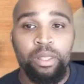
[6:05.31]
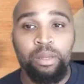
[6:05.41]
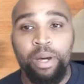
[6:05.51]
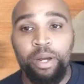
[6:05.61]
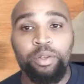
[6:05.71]
The
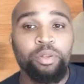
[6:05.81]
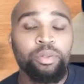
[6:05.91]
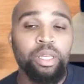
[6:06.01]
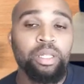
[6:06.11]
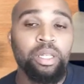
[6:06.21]
model
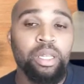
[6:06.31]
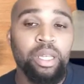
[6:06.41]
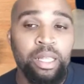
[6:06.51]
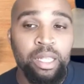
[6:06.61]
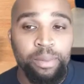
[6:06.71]
uniquely
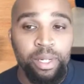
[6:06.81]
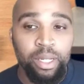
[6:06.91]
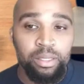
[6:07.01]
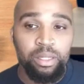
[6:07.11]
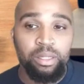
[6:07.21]

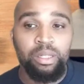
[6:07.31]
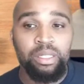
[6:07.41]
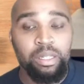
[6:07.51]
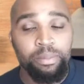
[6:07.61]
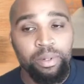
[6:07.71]
eliminates the
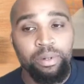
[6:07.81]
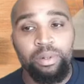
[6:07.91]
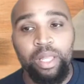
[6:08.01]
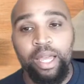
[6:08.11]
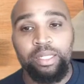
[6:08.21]
typical
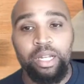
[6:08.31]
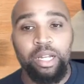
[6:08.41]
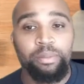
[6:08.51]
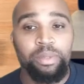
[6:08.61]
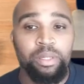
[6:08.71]
lag
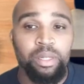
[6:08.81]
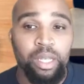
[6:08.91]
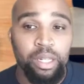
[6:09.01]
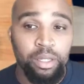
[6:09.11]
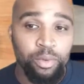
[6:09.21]
times
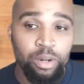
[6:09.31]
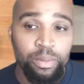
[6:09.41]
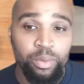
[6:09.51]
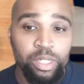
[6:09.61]
in enrollment,